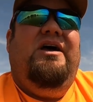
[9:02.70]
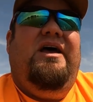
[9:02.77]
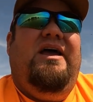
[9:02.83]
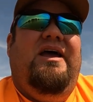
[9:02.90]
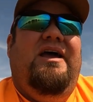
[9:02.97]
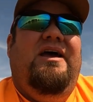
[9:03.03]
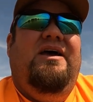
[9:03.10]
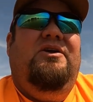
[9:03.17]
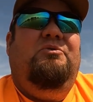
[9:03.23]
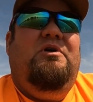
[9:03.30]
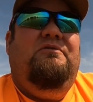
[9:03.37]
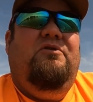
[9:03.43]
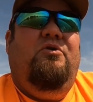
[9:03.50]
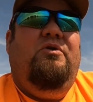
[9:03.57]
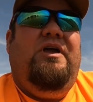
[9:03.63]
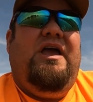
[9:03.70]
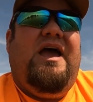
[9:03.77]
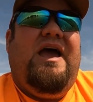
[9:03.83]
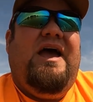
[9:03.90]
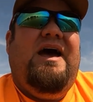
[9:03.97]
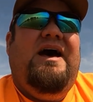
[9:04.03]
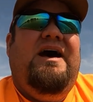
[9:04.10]
and we've only
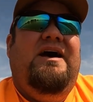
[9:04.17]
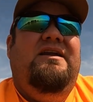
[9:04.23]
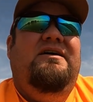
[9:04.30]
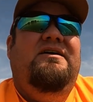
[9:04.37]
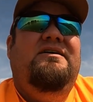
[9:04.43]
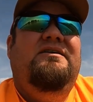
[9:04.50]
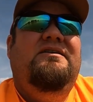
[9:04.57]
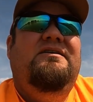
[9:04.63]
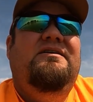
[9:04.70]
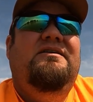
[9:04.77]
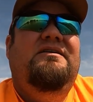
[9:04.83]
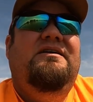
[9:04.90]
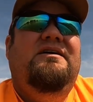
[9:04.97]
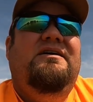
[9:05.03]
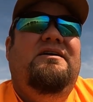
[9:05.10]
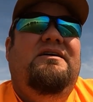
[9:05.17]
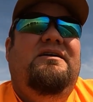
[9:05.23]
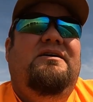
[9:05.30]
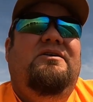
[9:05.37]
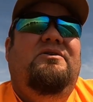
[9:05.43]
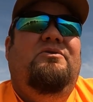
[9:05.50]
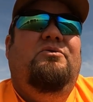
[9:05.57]
had
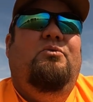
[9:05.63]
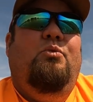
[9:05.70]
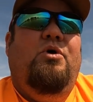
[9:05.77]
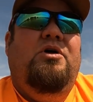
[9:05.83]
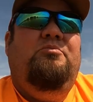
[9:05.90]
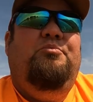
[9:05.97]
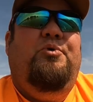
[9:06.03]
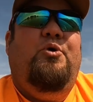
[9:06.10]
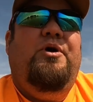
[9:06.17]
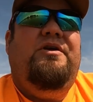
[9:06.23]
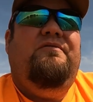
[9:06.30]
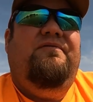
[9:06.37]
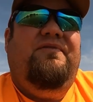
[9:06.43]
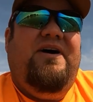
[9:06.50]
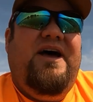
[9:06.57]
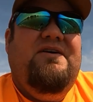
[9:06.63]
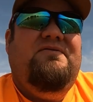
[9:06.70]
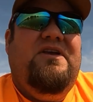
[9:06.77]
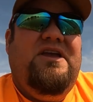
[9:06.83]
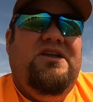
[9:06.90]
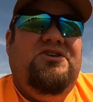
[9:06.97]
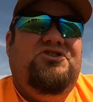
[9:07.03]

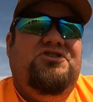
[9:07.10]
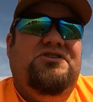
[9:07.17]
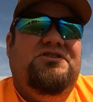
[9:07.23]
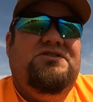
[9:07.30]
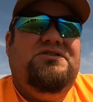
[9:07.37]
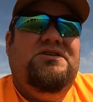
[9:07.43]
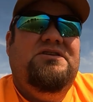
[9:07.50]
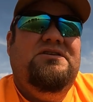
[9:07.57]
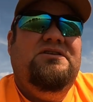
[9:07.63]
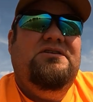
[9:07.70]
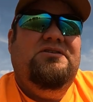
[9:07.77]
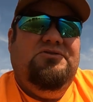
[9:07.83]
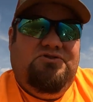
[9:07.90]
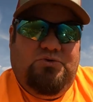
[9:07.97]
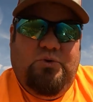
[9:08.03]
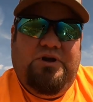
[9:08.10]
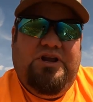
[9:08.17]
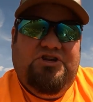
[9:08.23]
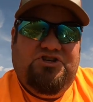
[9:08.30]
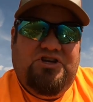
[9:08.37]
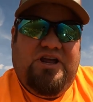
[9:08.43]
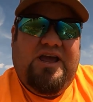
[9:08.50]
1.5 inches, so an
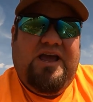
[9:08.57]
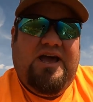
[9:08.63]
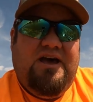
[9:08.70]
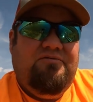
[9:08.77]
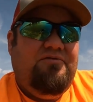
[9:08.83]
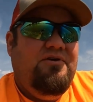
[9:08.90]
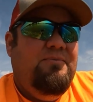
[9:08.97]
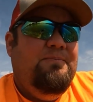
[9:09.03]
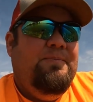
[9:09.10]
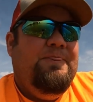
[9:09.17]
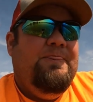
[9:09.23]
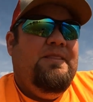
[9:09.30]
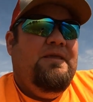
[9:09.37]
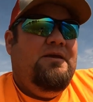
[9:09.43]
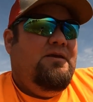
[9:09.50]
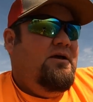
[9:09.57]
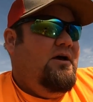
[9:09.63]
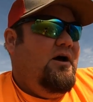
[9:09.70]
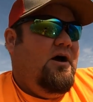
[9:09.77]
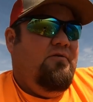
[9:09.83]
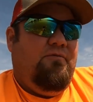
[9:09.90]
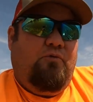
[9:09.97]
inch and a half
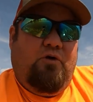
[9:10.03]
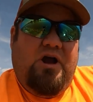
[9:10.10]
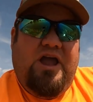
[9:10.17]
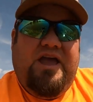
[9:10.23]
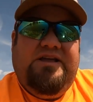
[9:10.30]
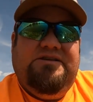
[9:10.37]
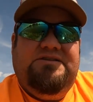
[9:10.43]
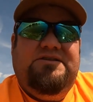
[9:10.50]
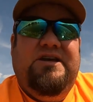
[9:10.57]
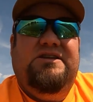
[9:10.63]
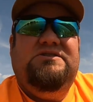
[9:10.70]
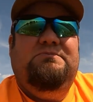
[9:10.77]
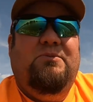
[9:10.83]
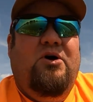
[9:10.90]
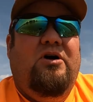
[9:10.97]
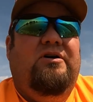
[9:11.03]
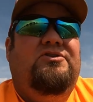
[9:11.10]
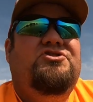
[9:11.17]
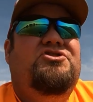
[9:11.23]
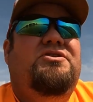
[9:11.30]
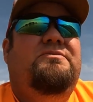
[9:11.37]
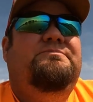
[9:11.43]
of rain since
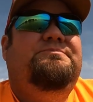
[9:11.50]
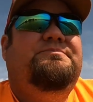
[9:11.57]
March.